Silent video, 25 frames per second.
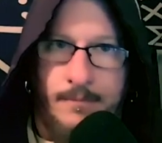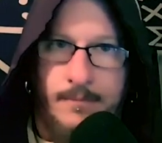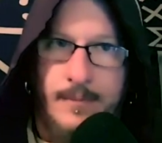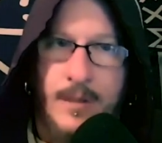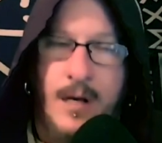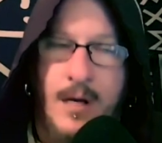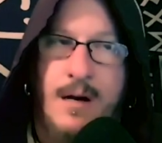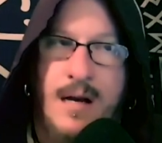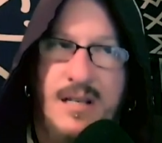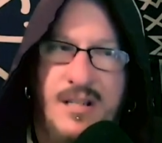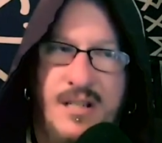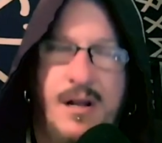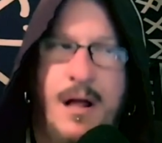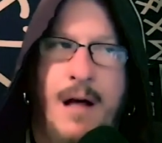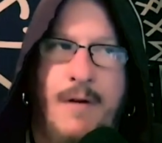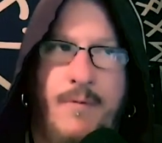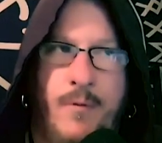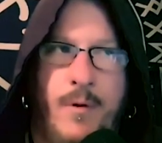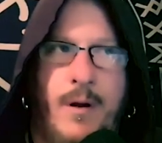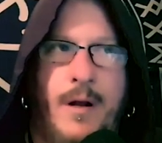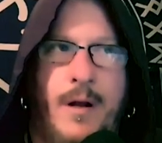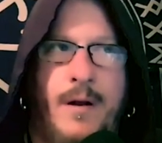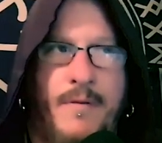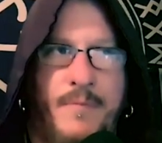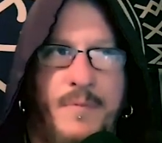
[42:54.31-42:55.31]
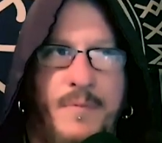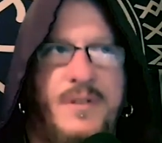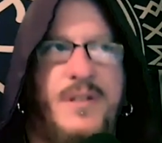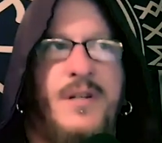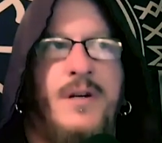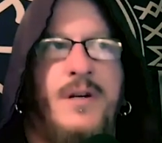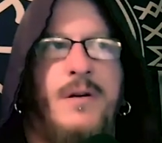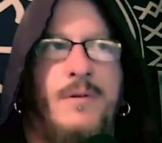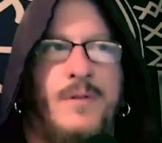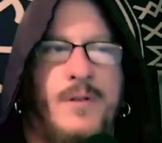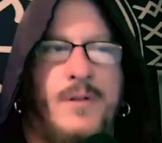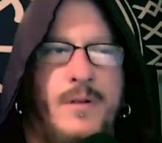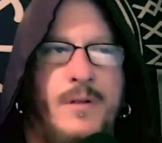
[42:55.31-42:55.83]
uh, I still have enough
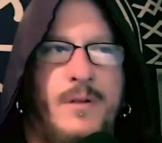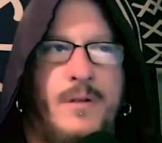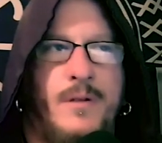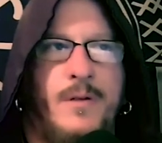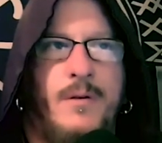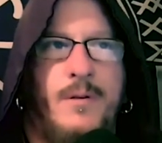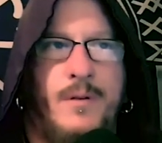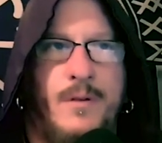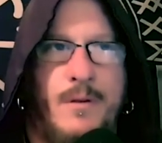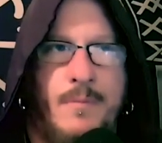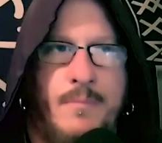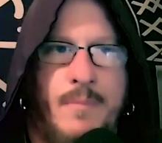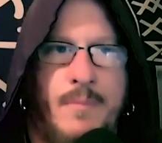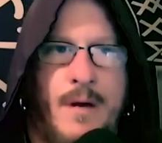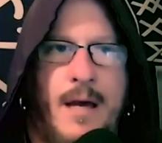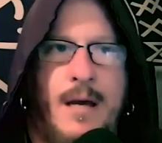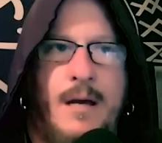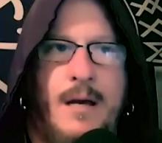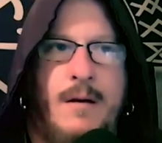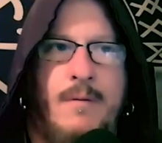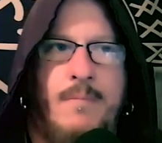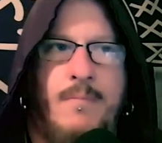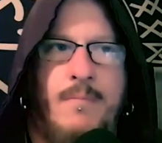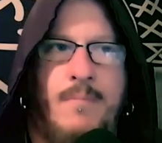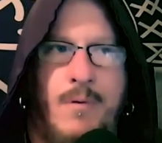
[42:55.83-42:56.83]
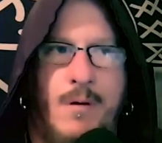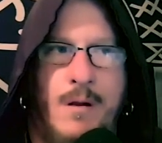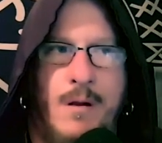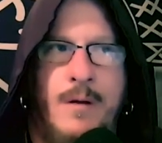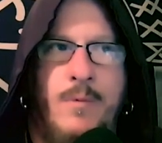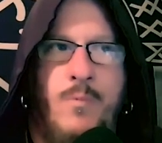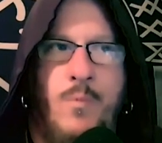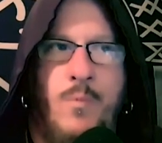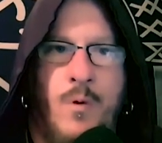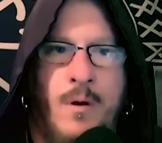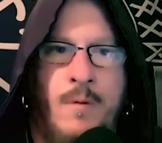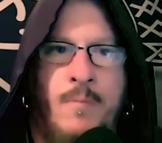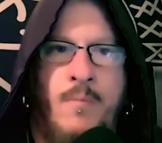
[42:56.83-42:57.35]
material to, to, to make probably
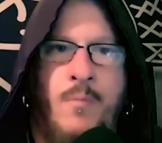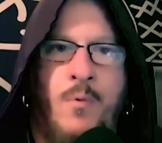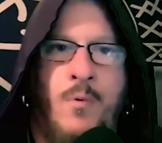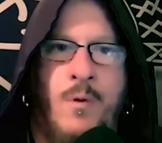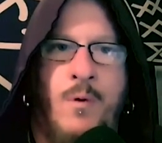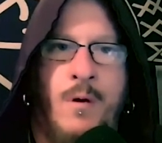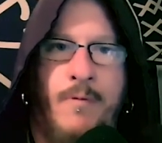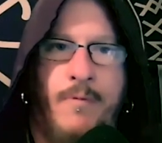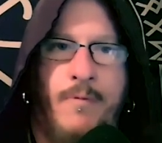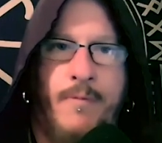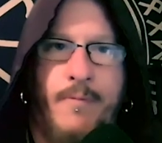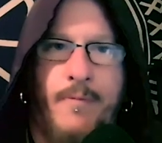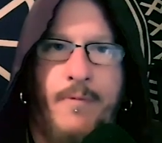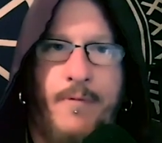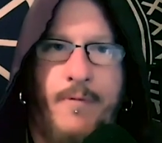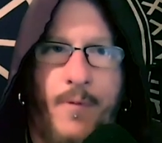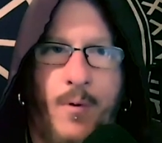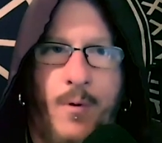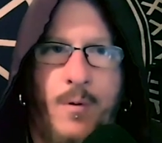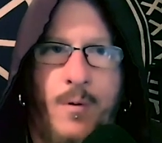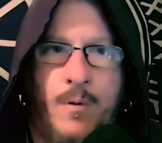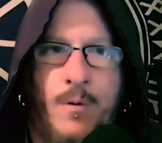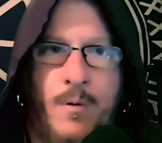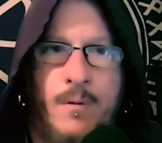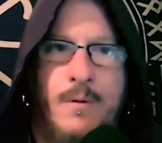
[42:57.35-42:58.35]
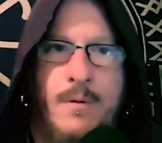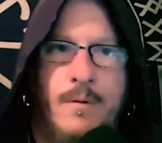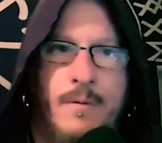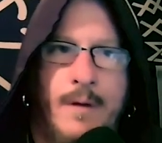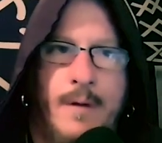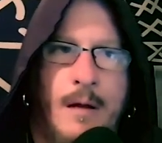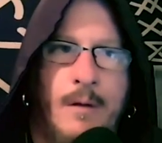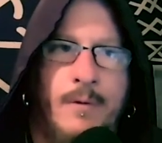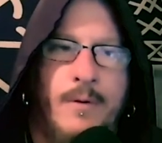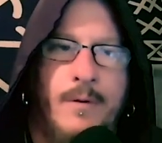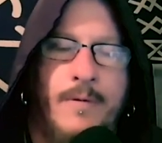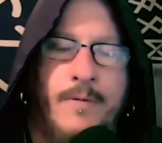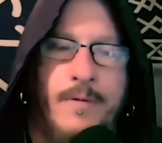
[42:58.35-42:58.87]
one more full
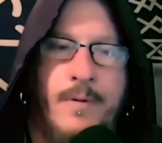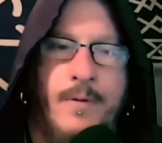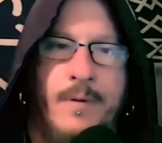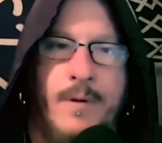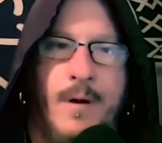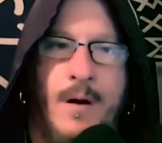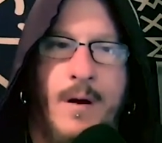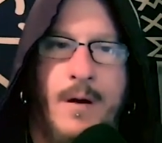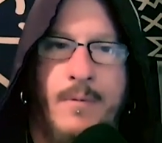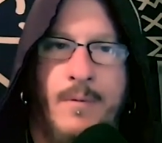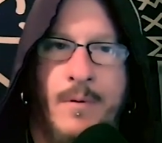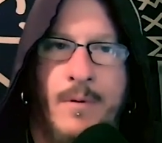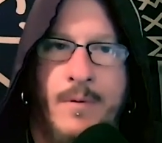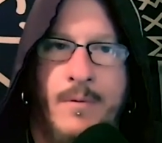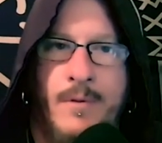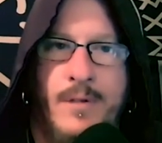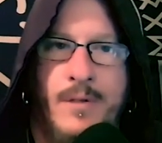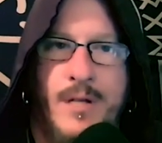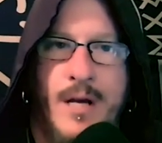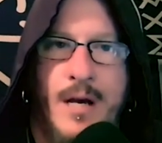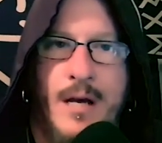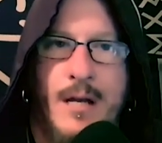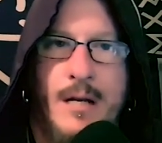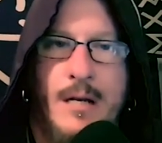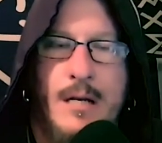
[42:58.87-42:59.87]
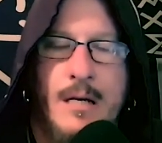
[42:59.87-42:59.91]
Elder Futhark rune set